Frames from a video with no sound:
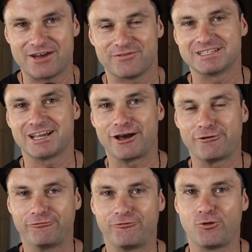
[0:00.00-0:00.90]

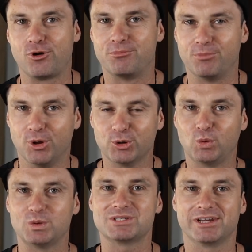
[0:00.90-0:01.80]
Avatar 4
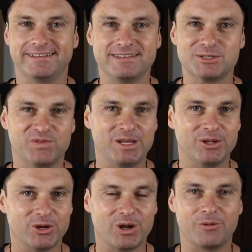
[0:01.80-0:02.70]
model. So in this
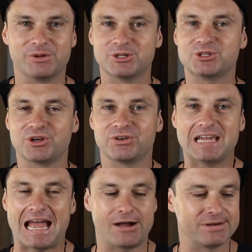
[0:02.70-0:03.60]
video, I wanna show
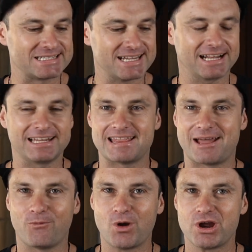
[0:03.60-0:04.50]
you how exactly
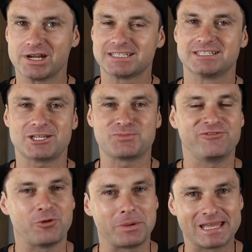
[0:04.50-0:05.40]
that works. Just
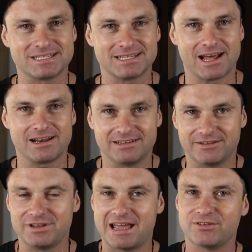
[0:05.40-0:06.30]
before we get started,
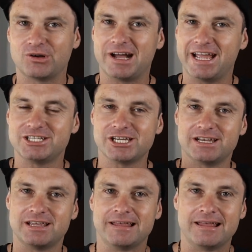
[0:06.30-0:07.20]
if you haven't got
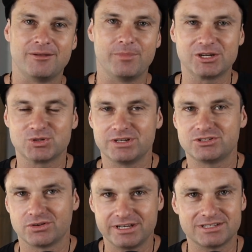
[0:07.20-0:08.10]
HeyGen, make sure you
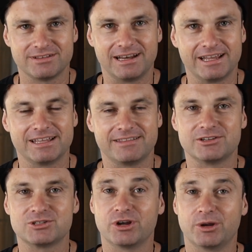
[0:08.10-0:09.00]
join using the link in the
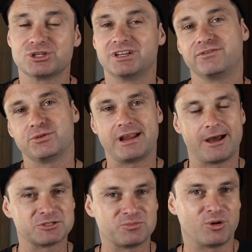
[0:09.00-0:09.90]
description if you wanna
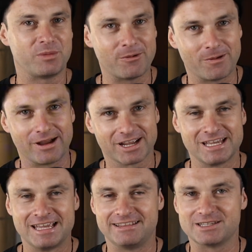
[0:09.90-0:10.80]
help support my work.
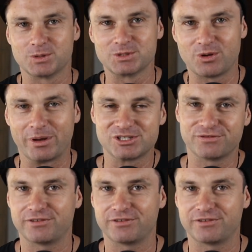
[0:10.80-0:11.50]
And there's also a bunch of